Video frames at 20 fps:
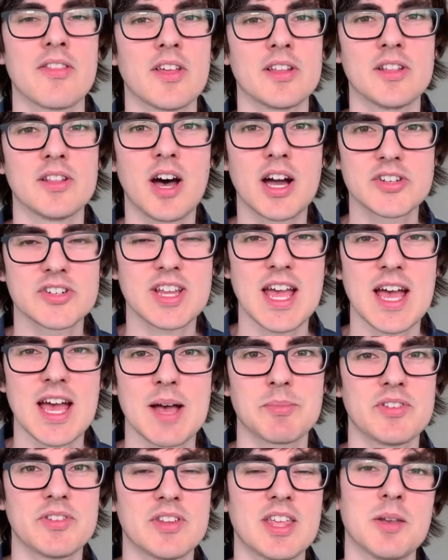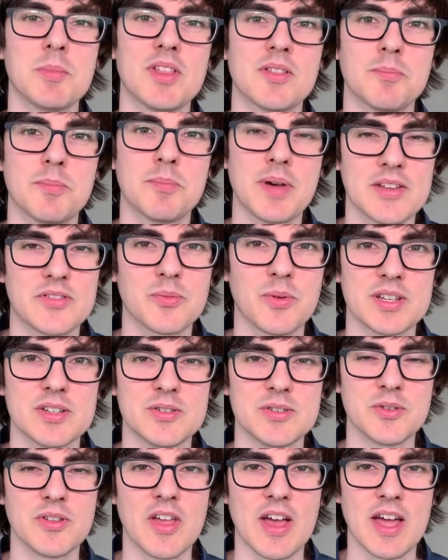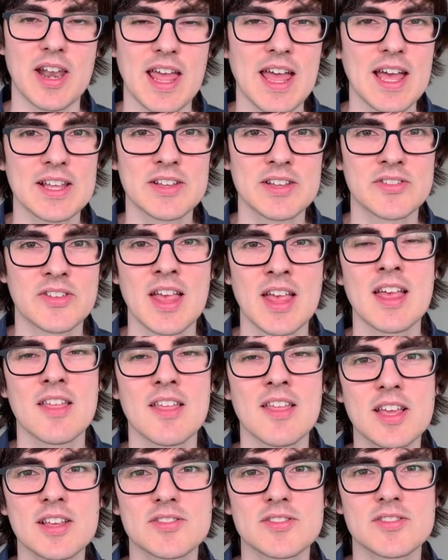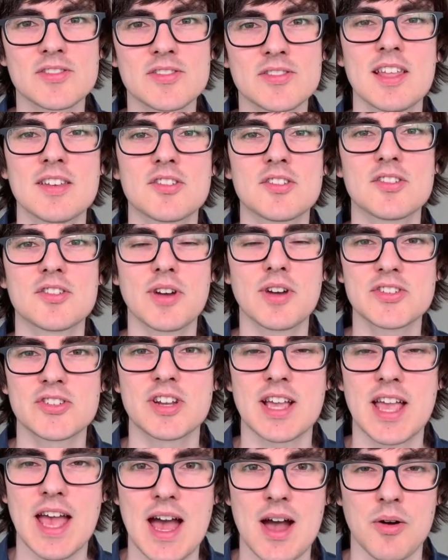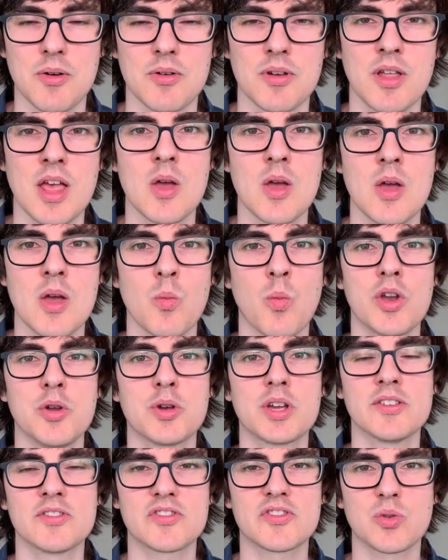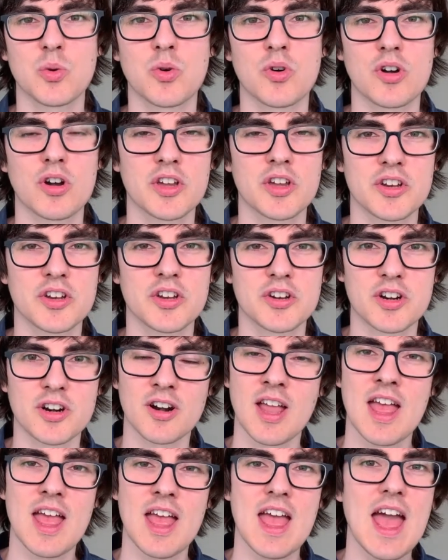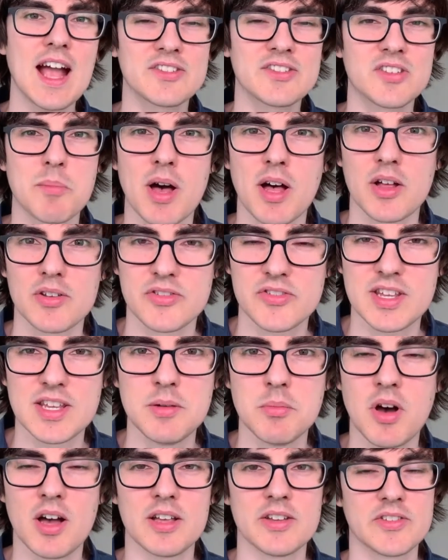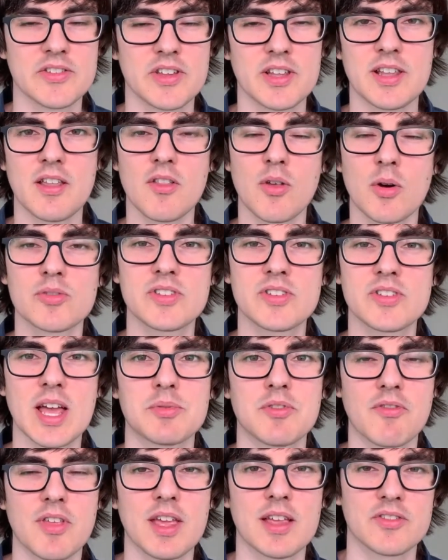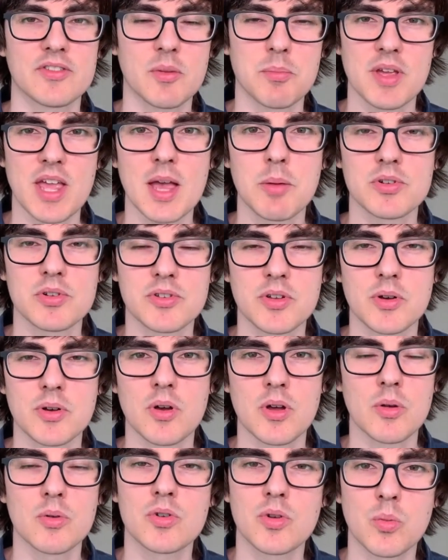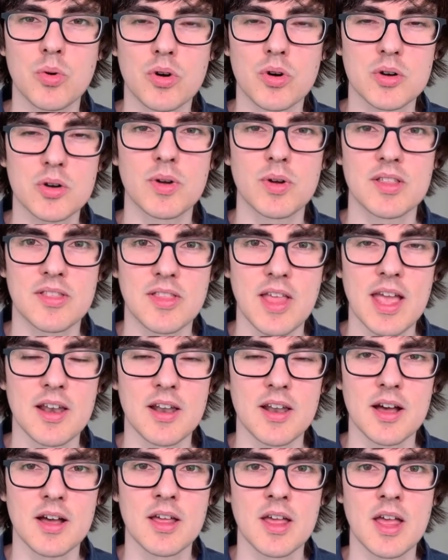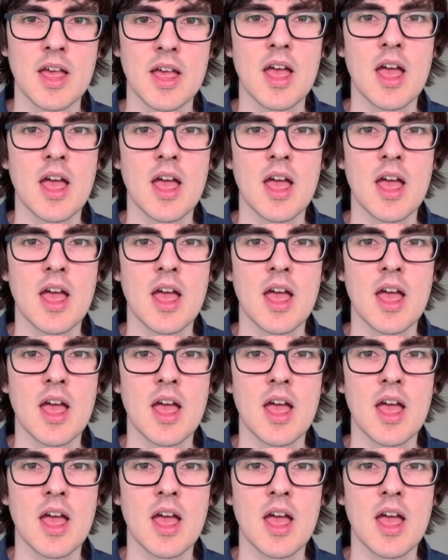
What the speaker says: then Logic Apps is going to be the best way to do that. It has things like the integration account, where you can store your XML schemas and those types of things to be able to work with data.